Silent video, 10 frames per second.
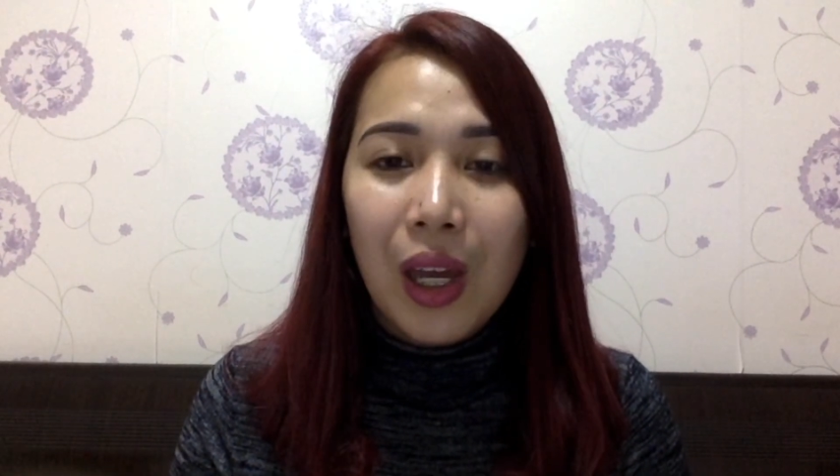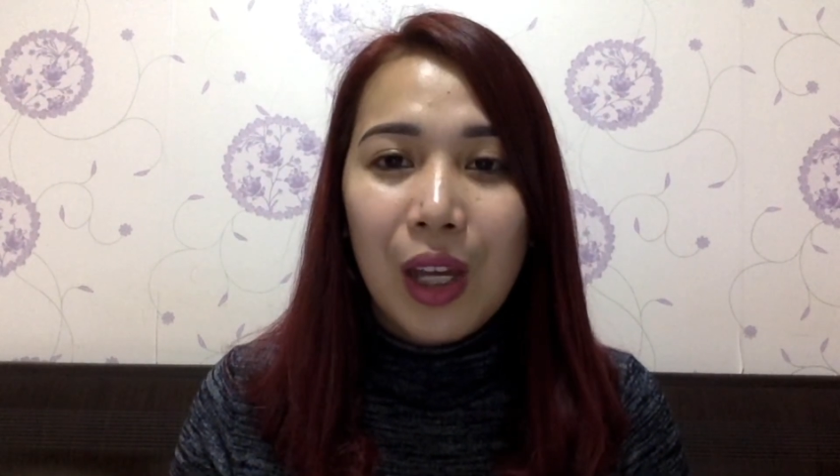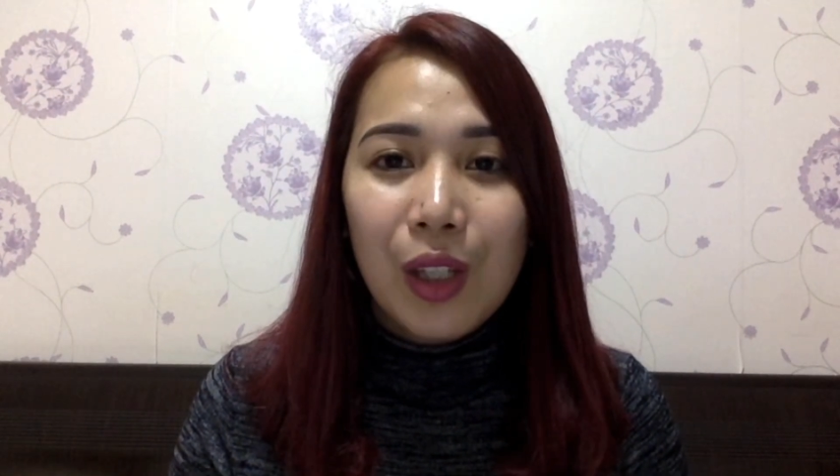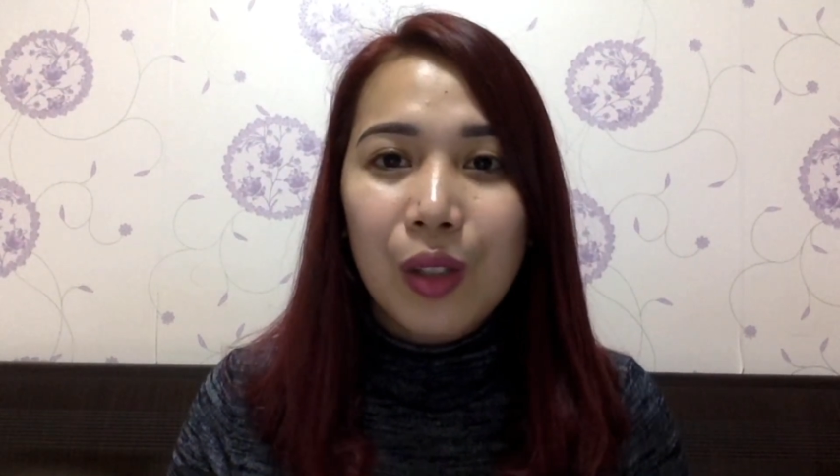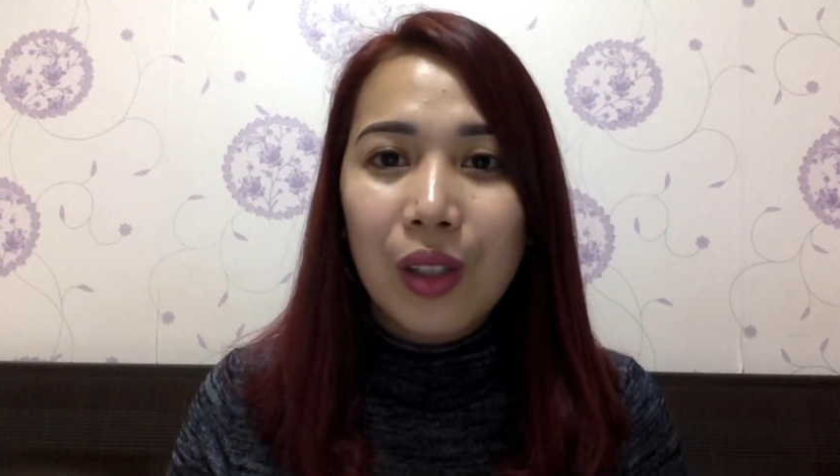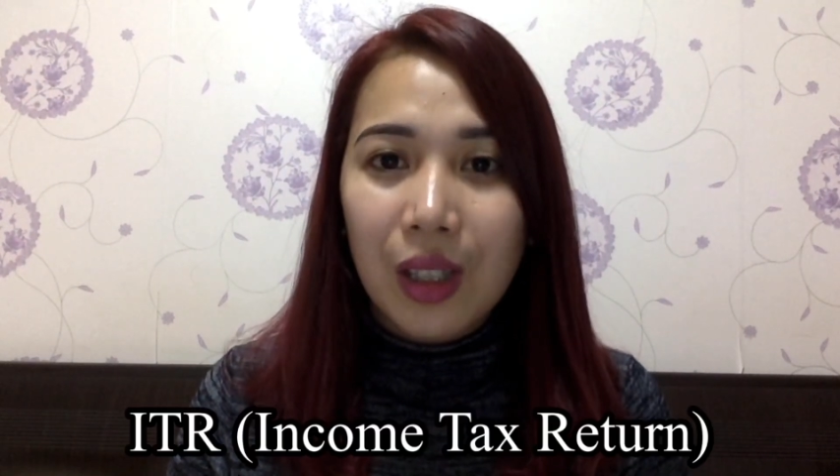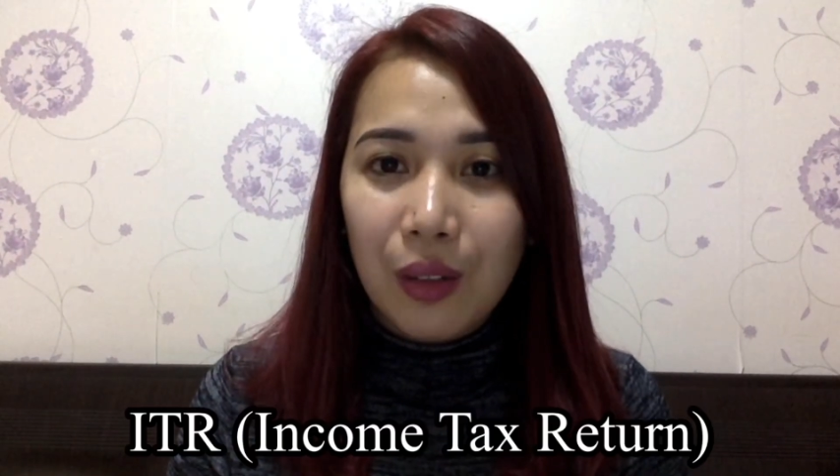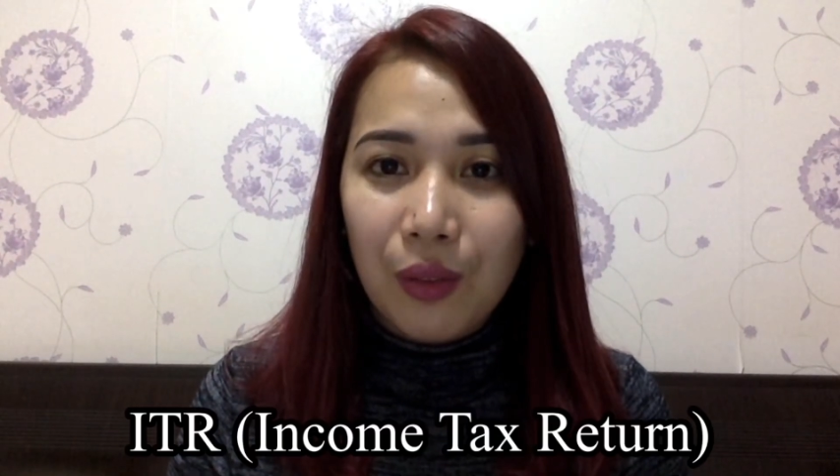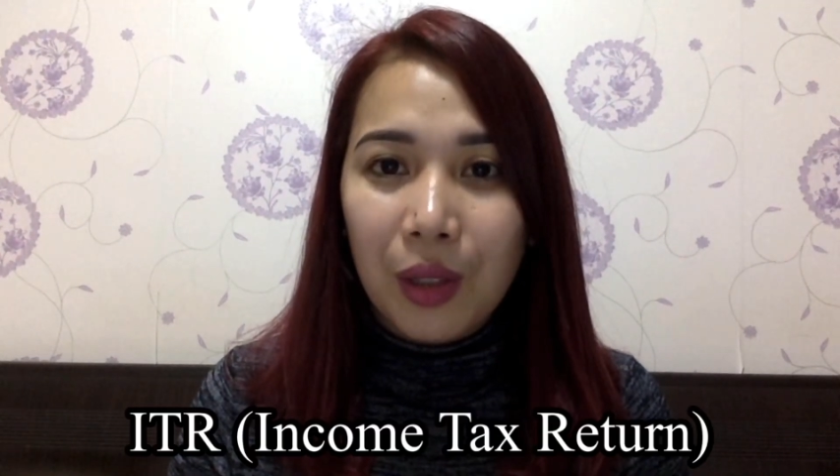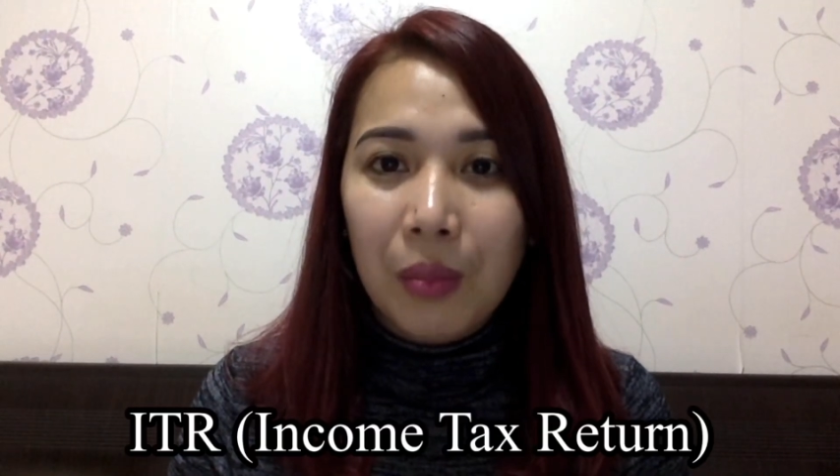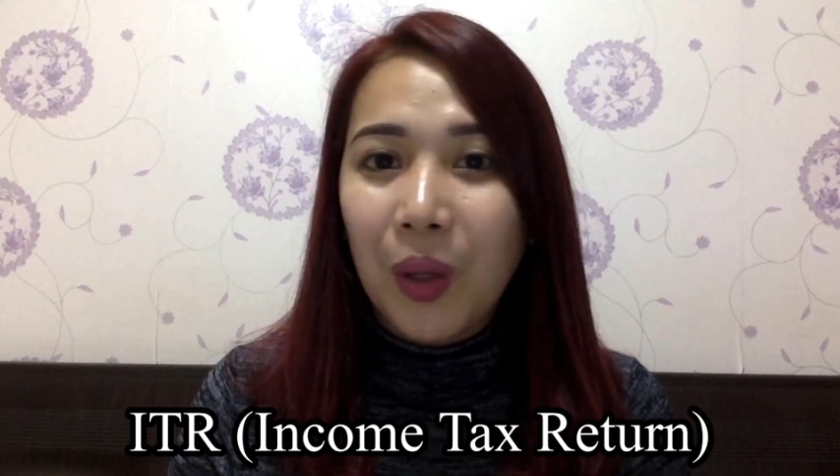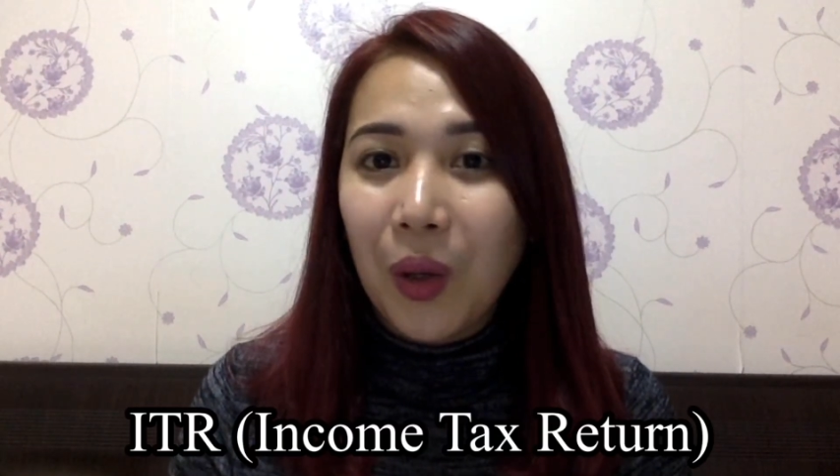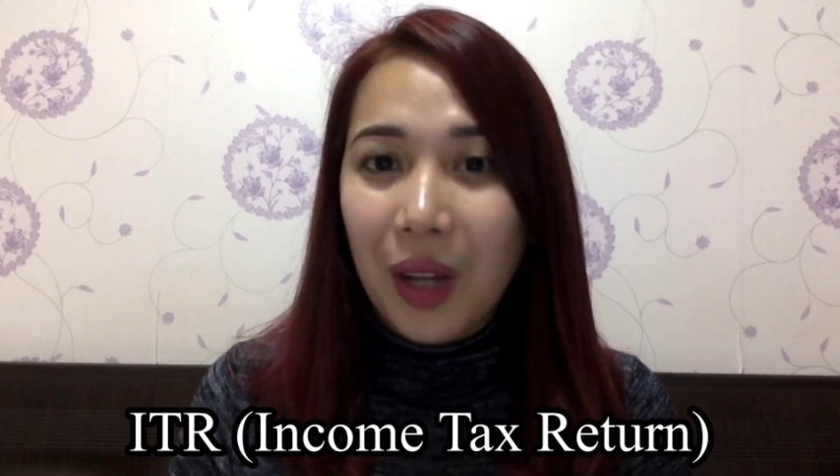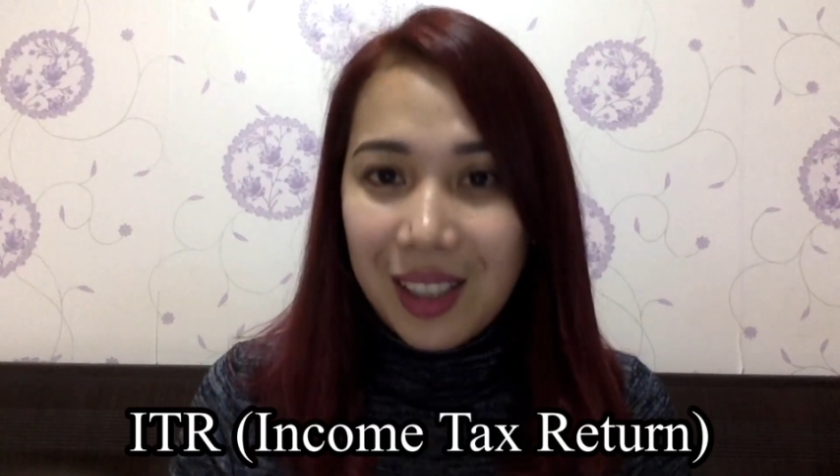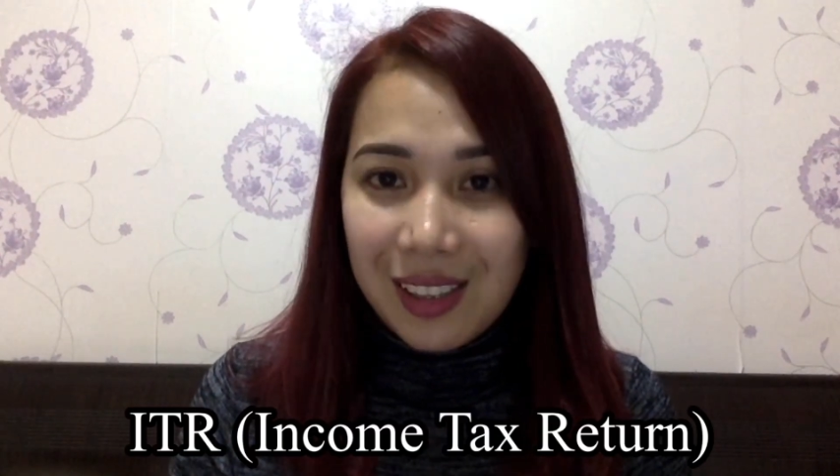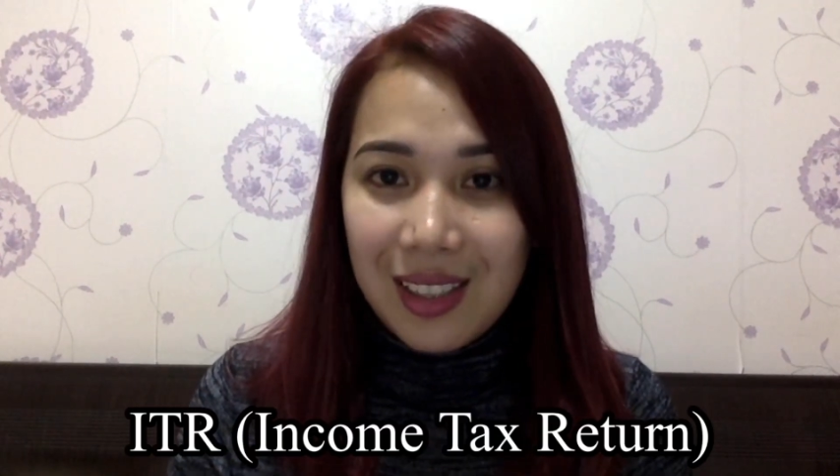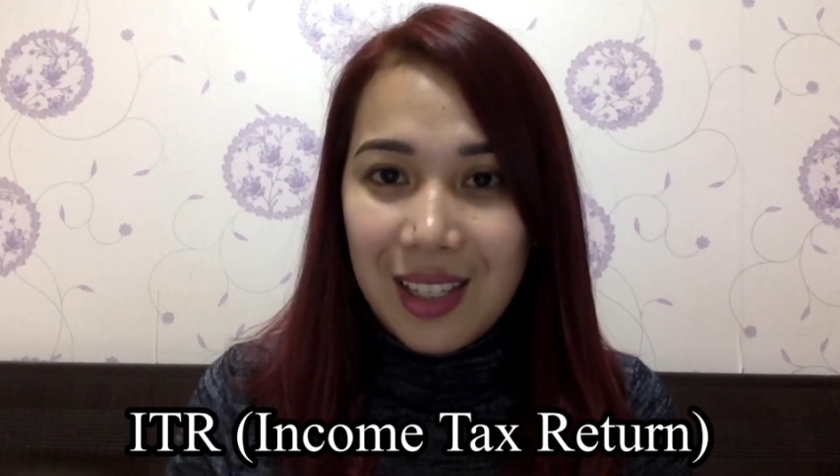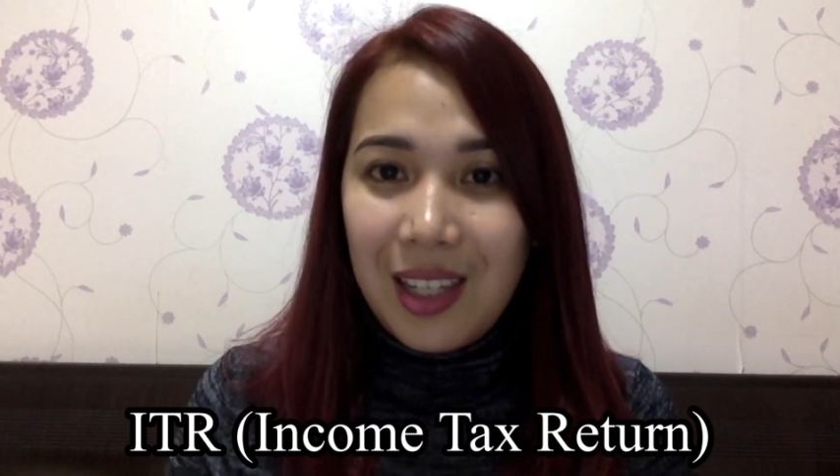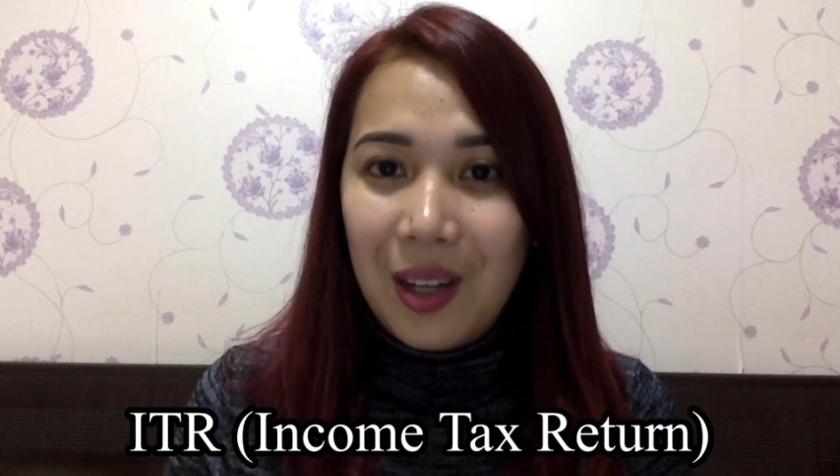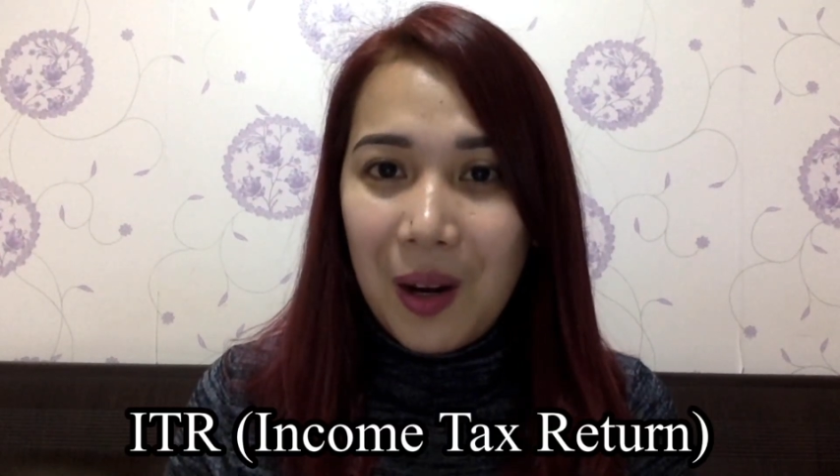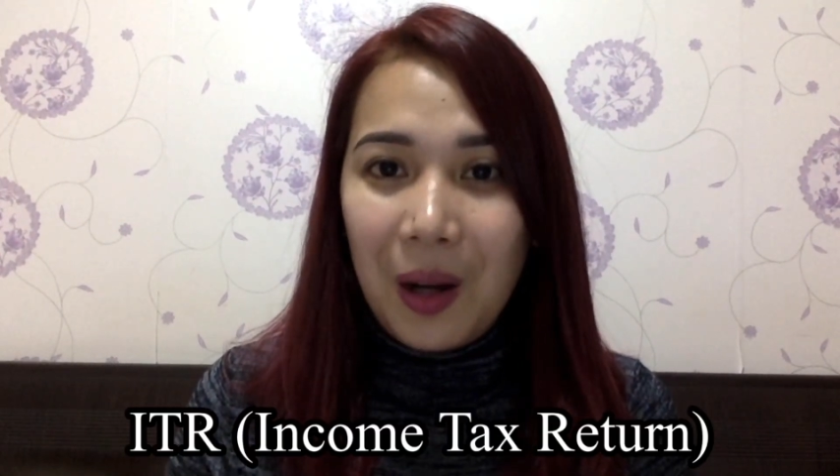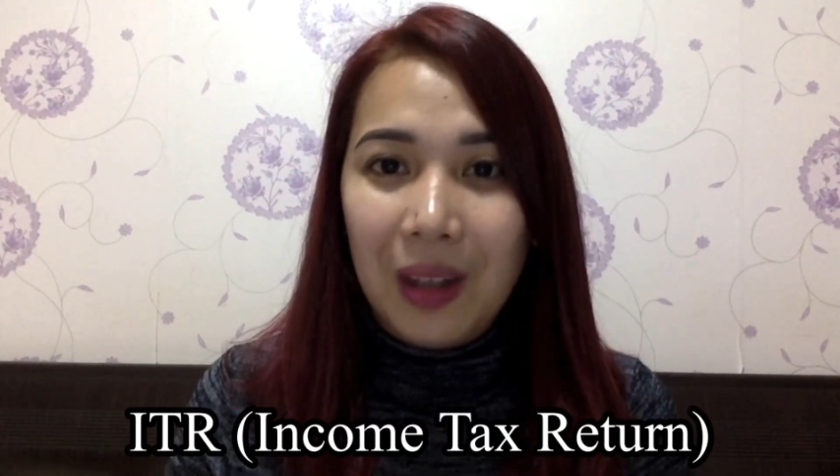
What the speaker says: to give them your ITR.